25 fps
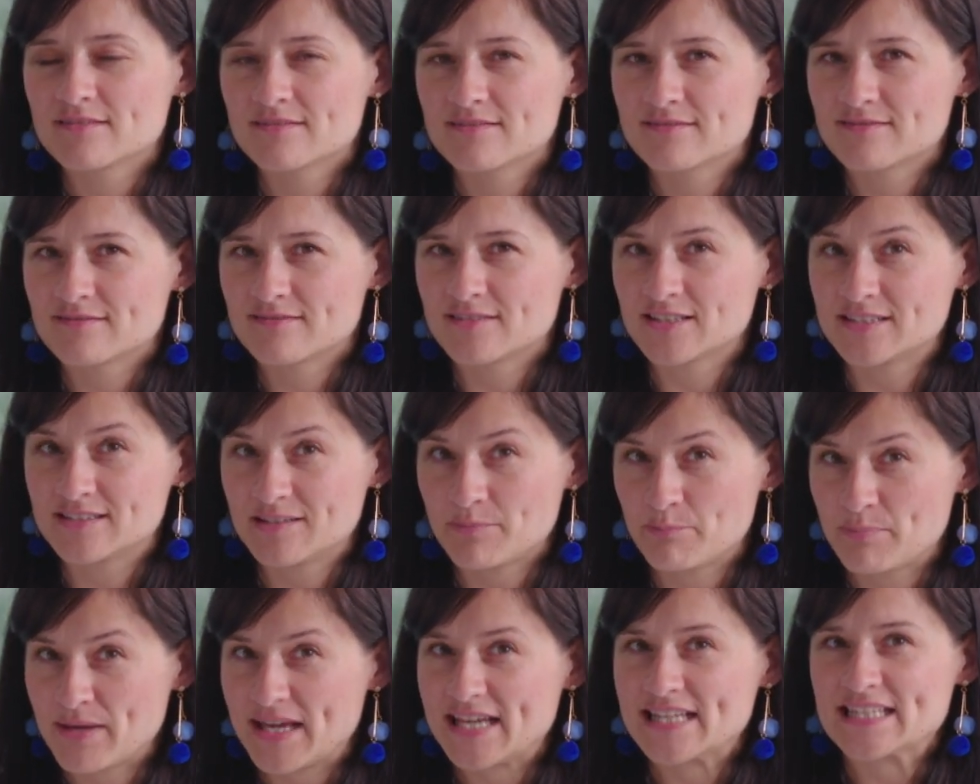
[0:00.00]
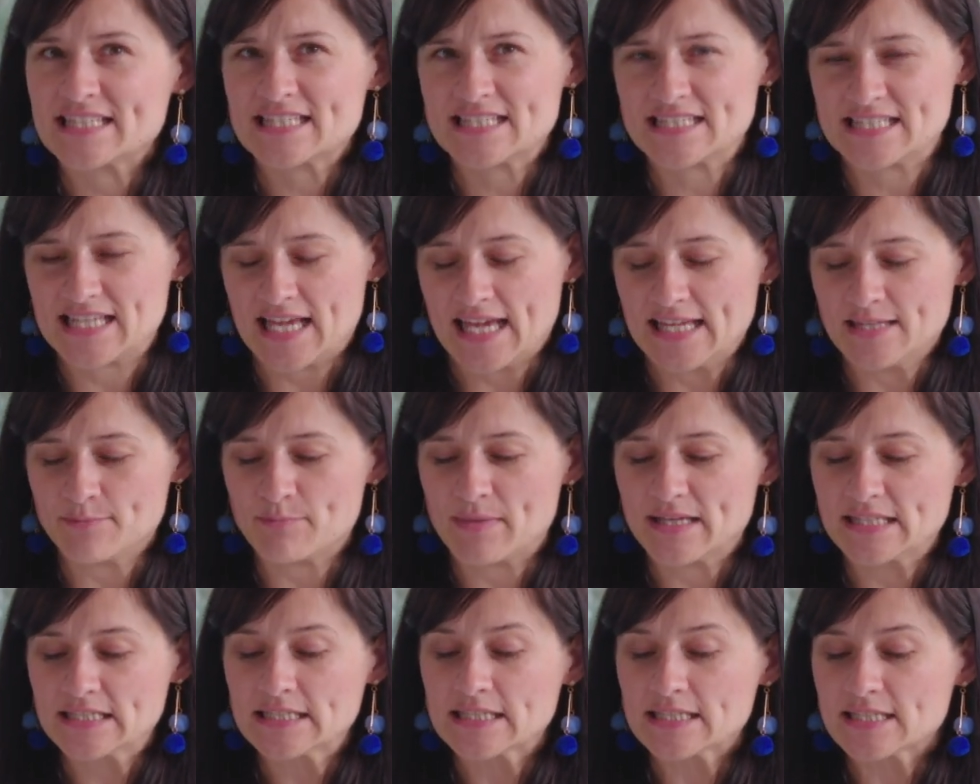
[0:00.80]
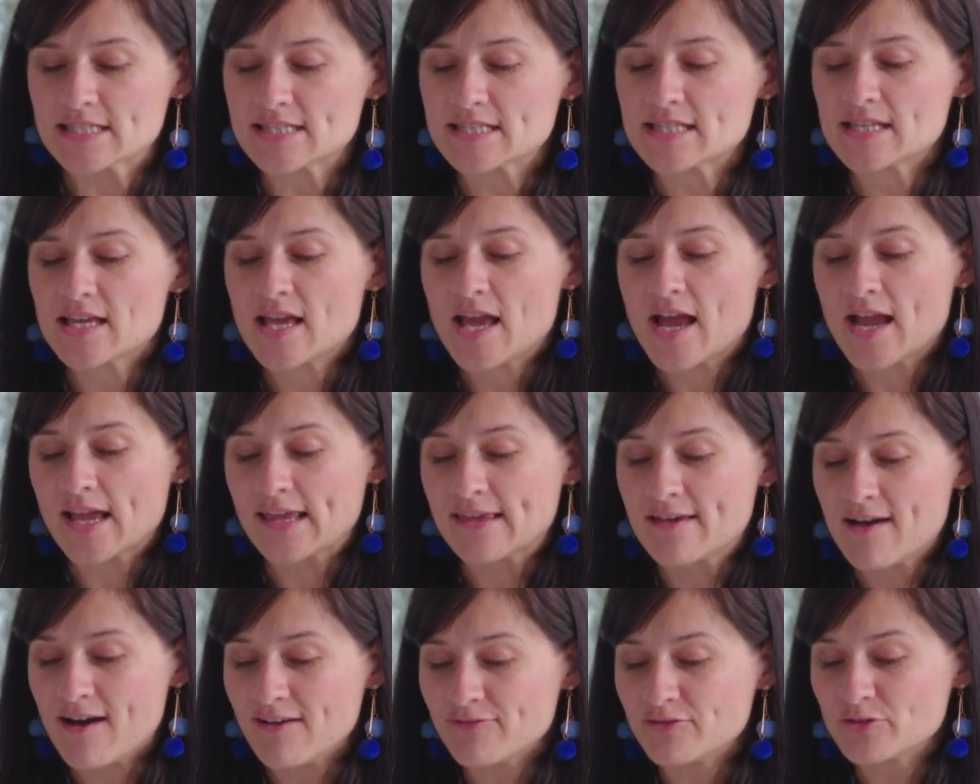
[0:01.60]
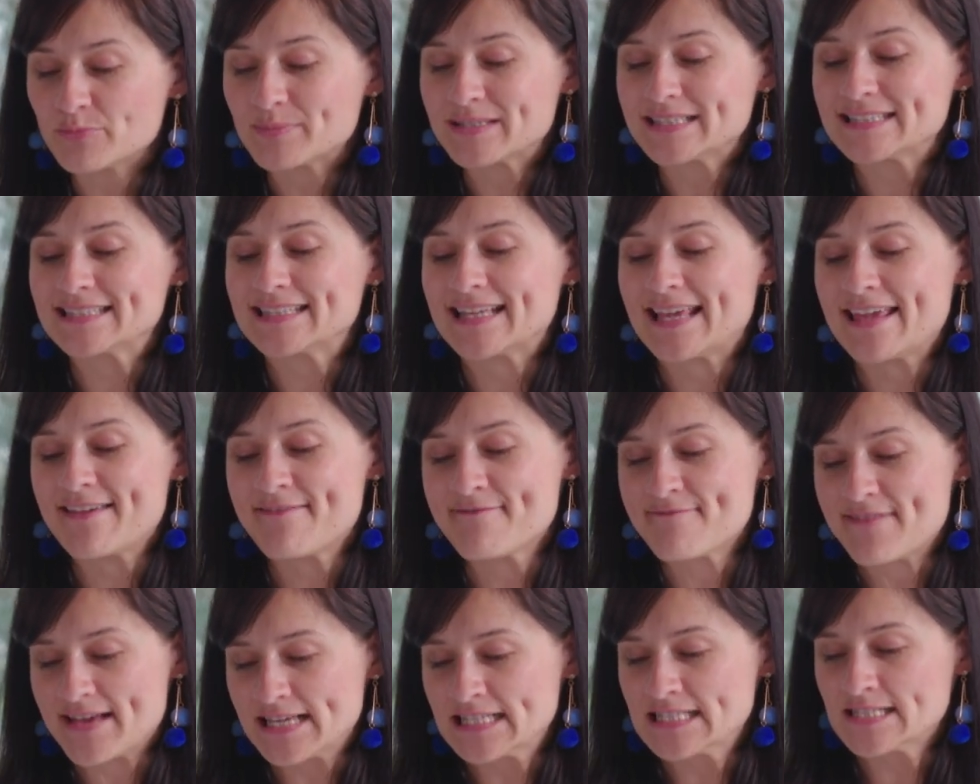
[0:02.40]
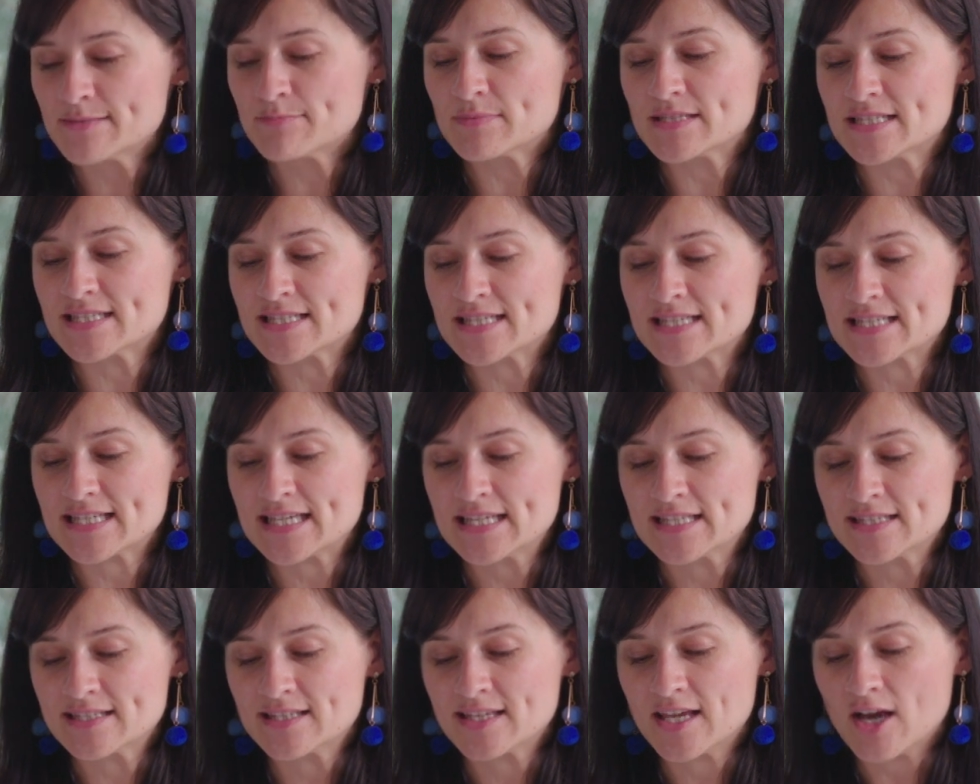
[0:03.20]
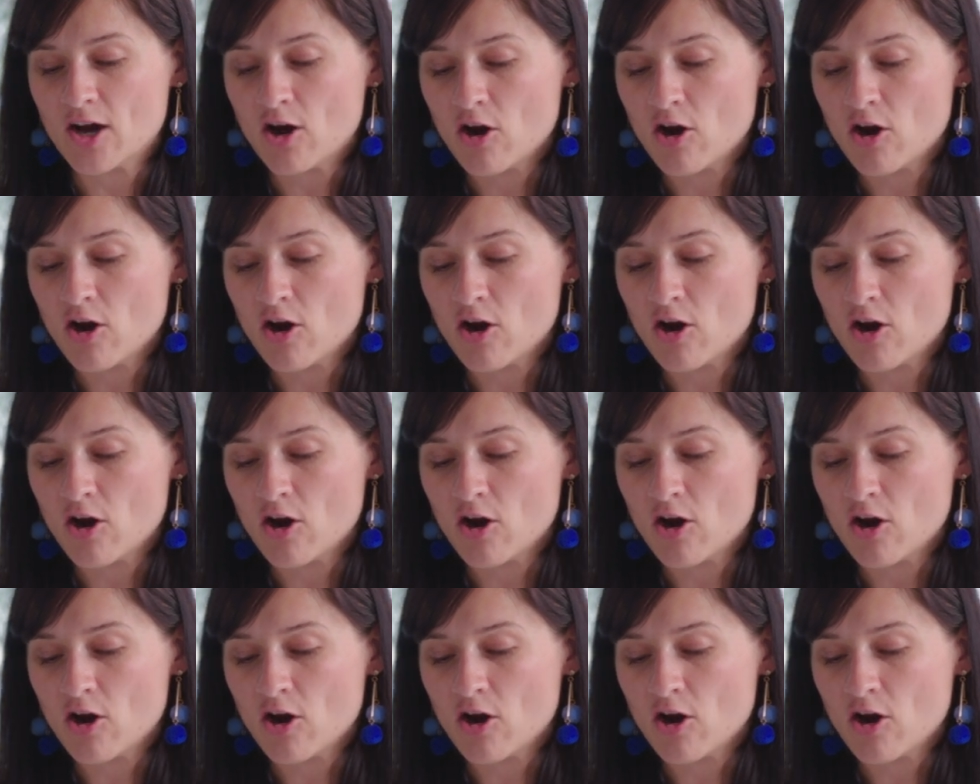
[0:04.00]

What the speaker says: The debate statement is, government investments in the